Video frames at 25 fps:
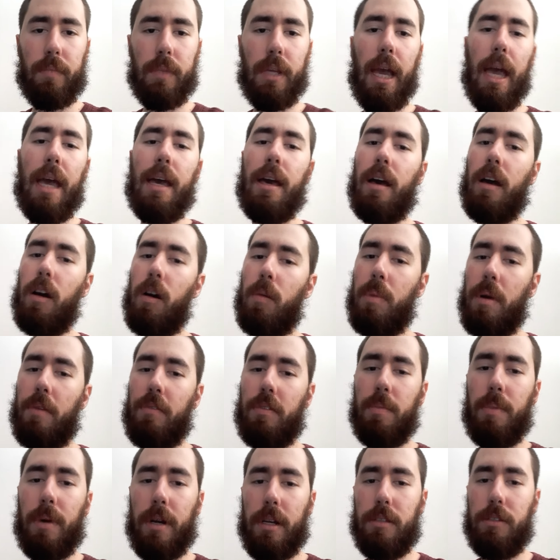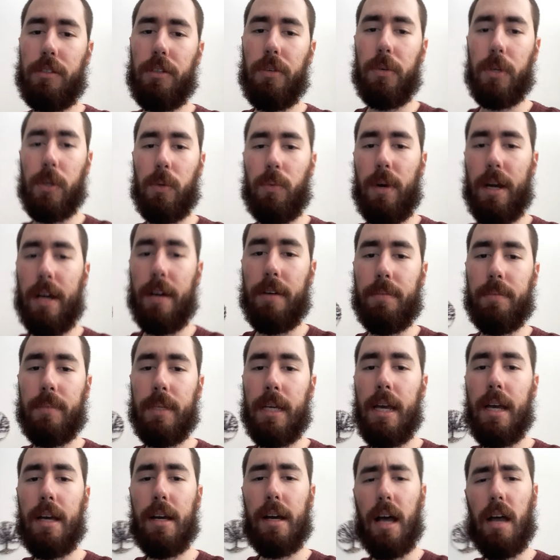Hey, I hope everybody's doing well.
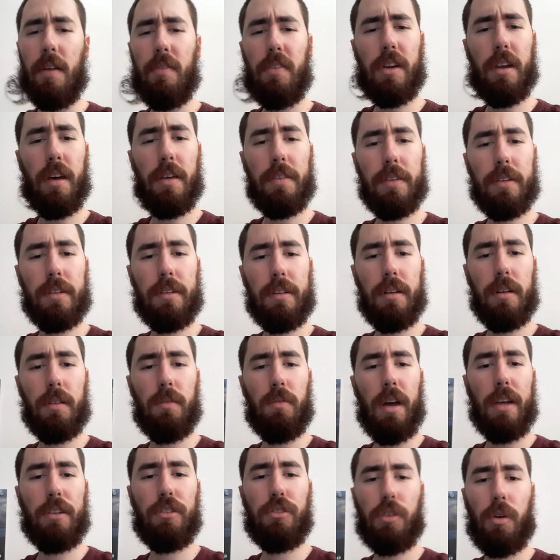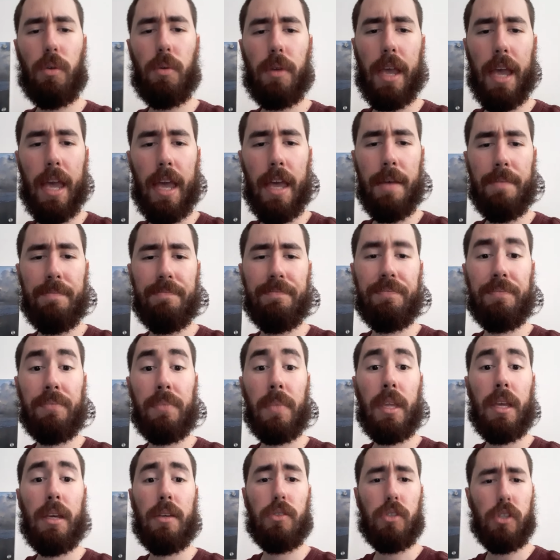I have another retro game
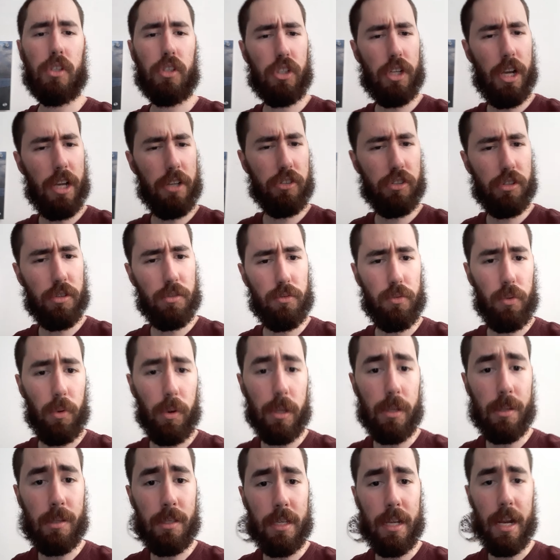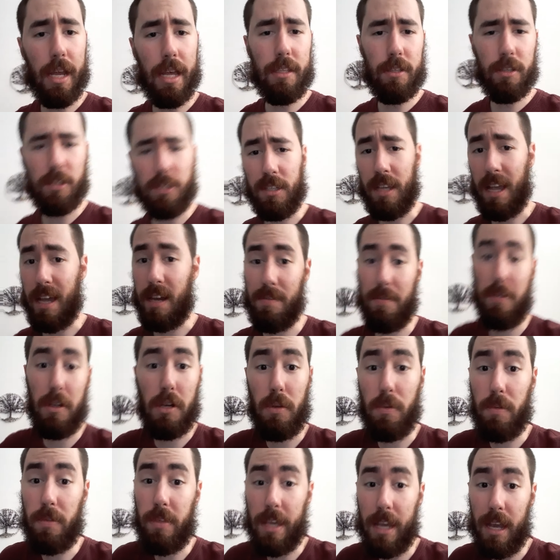suggestion for you today. This is kind of a
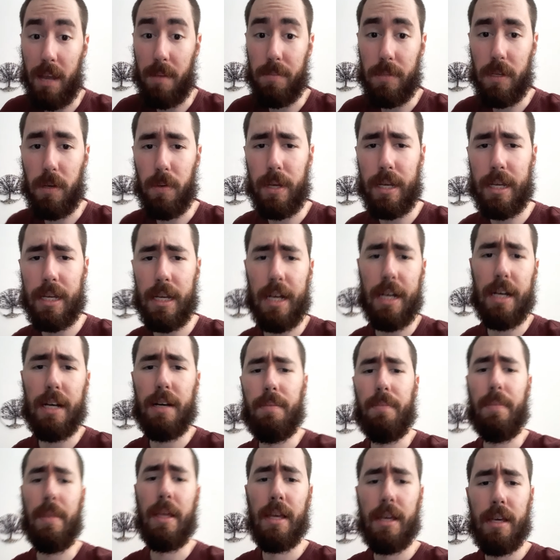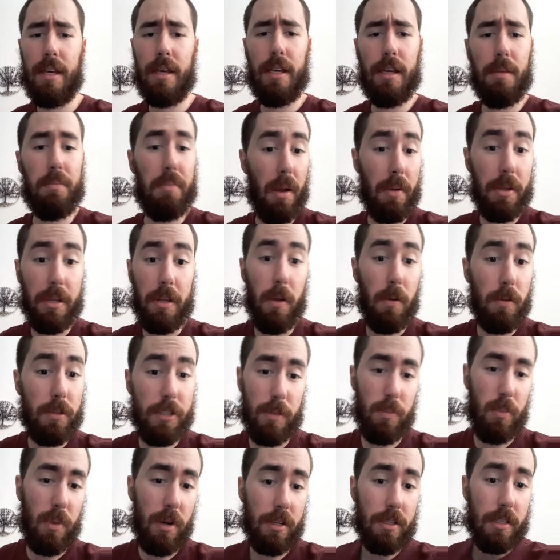new thing I'm doing. Probably
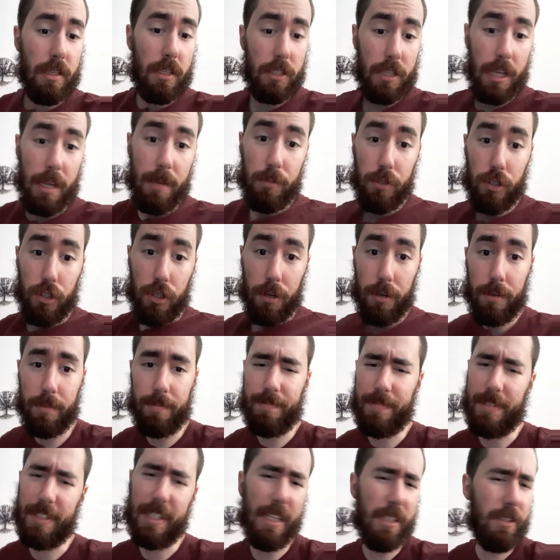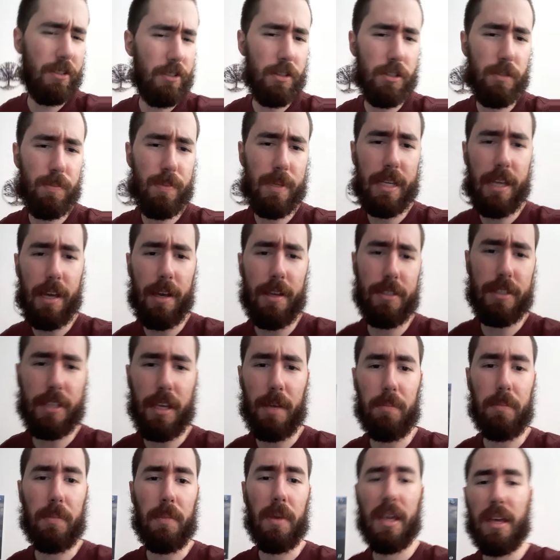noticed I'm wearing the same shirt, and that's just because
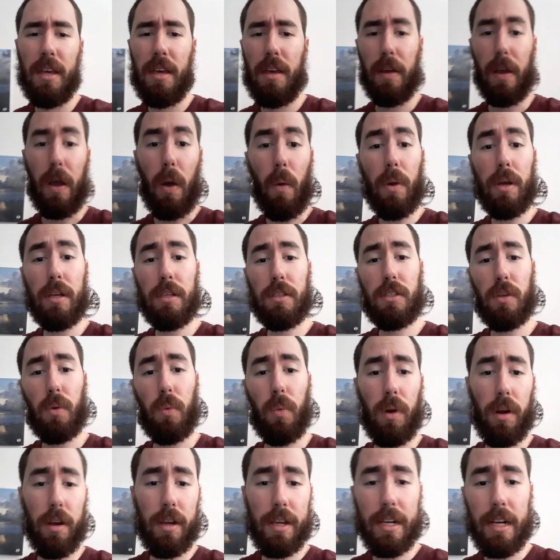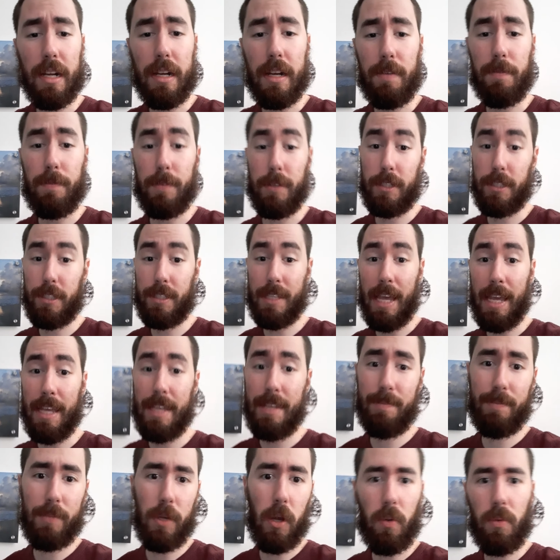I'm going to work in a different
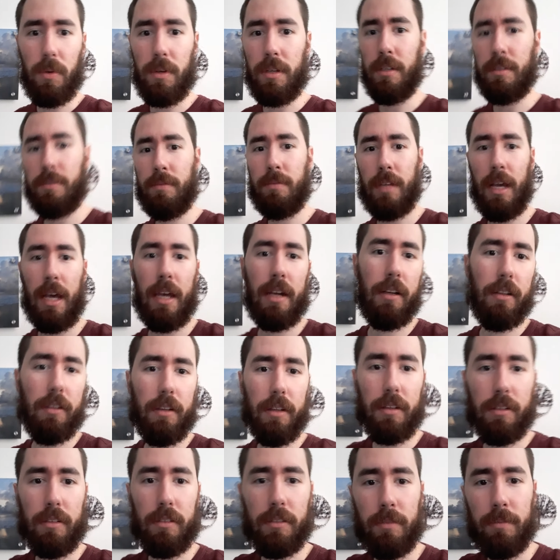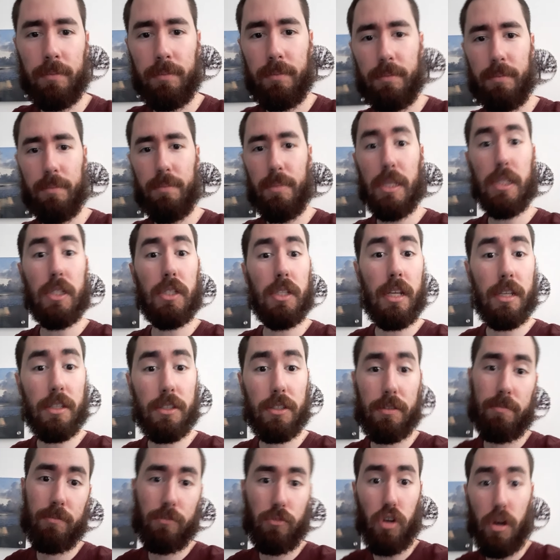state and going on a little
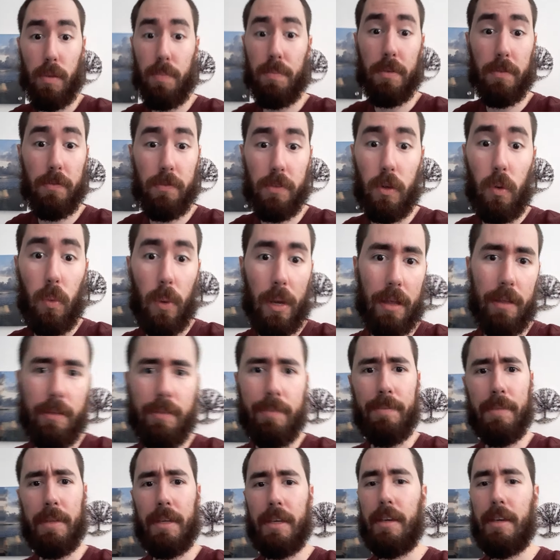business trip, if you will,